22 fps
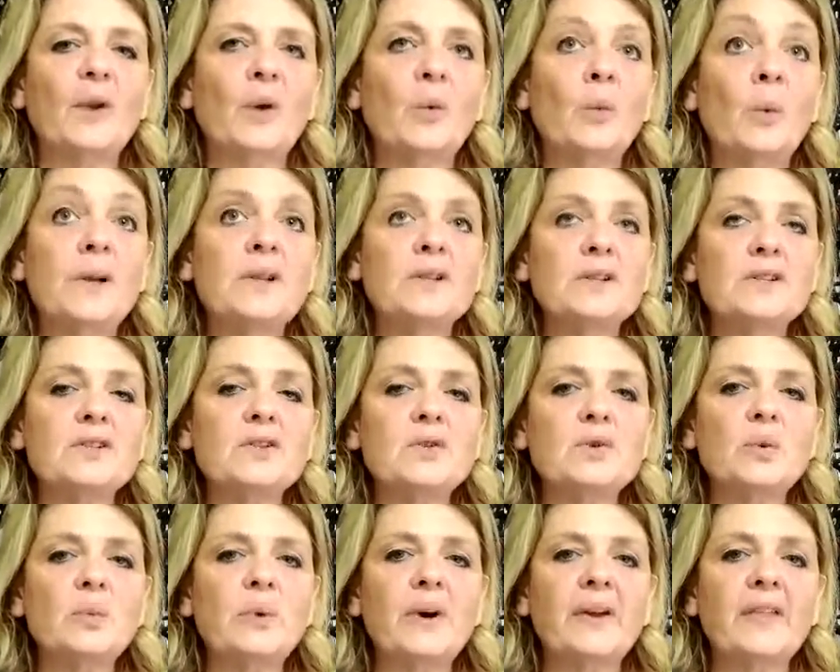want to
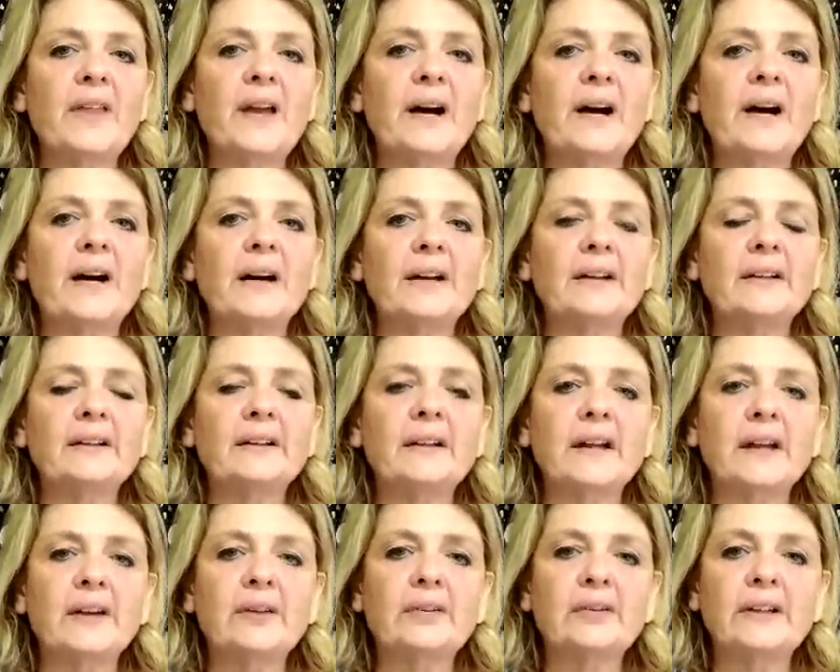know where they are and
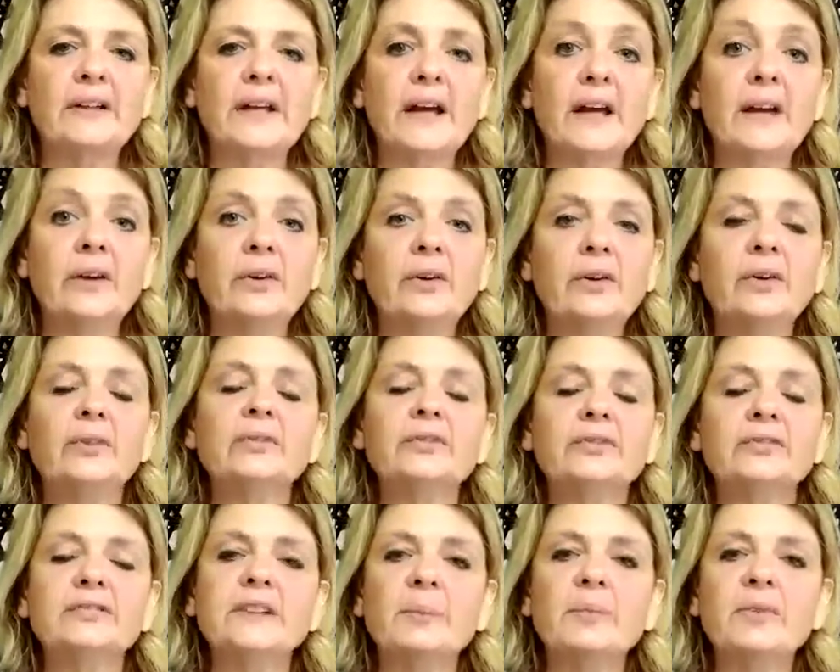how to get out of
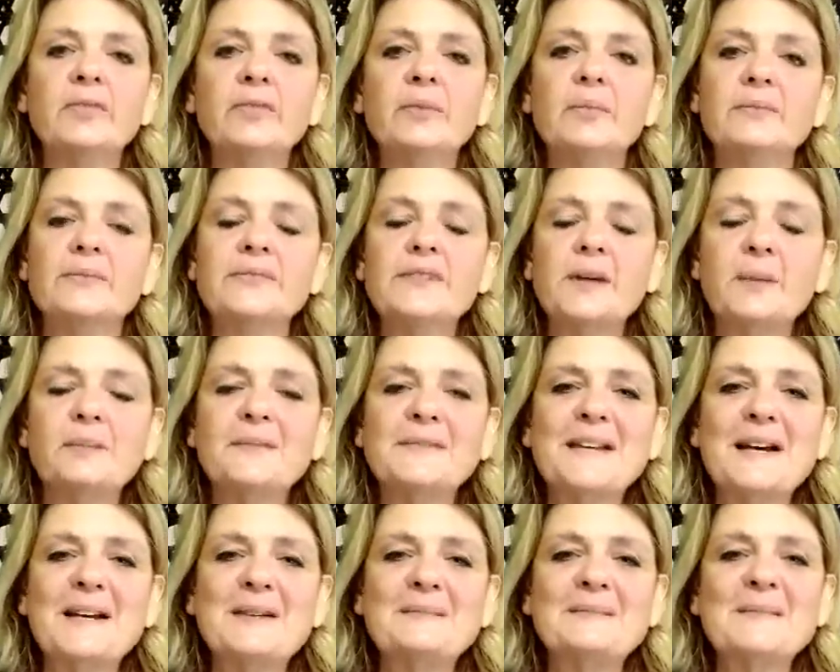some of them
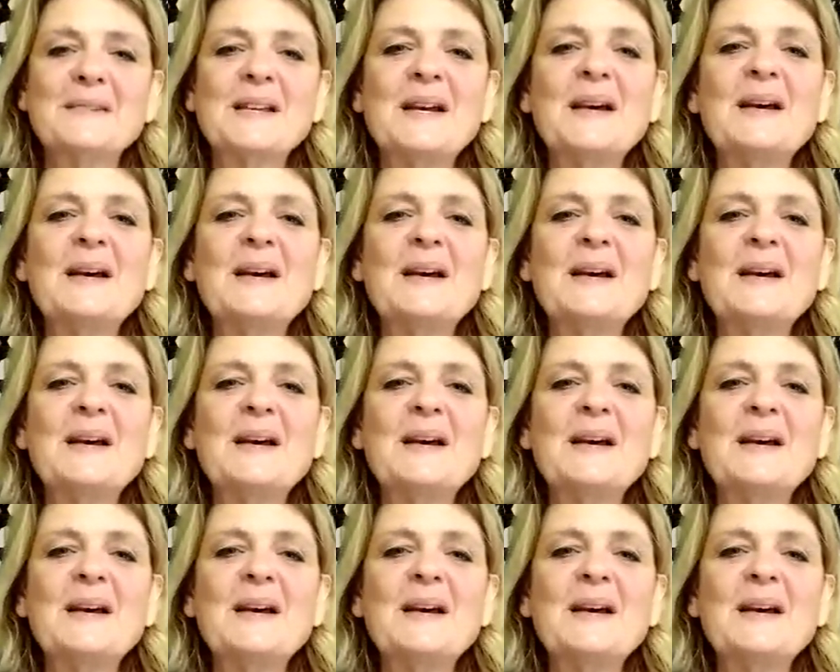sometimes.